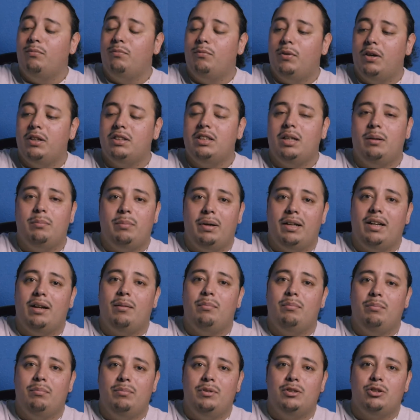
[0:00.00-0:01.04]
fucks up by
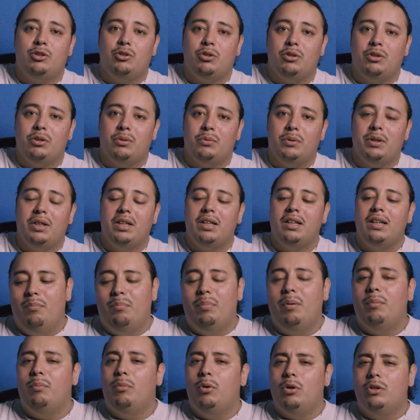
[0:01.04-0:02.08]
not destroying the ring.
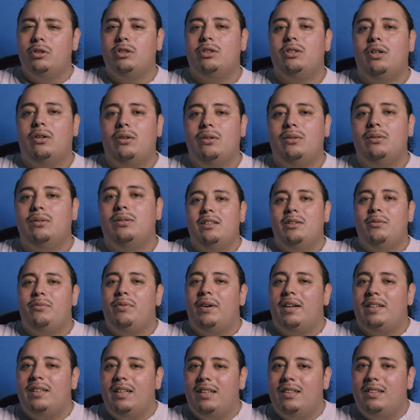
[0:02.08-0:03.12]
But more so, the
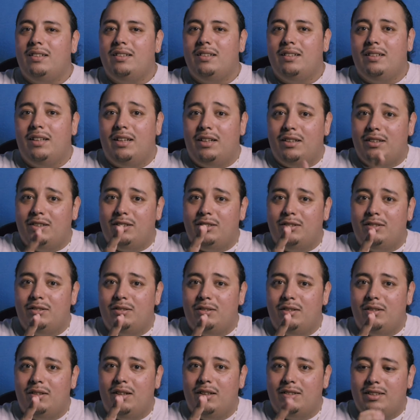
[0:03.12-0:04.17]
fact that they're
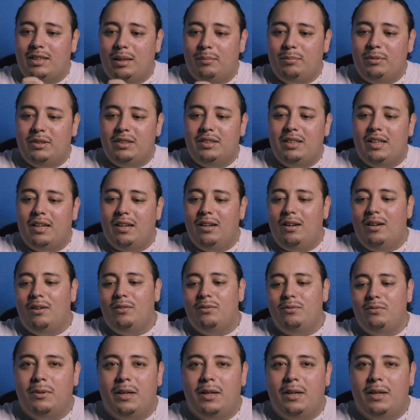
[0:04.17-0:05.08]
attempting to kill off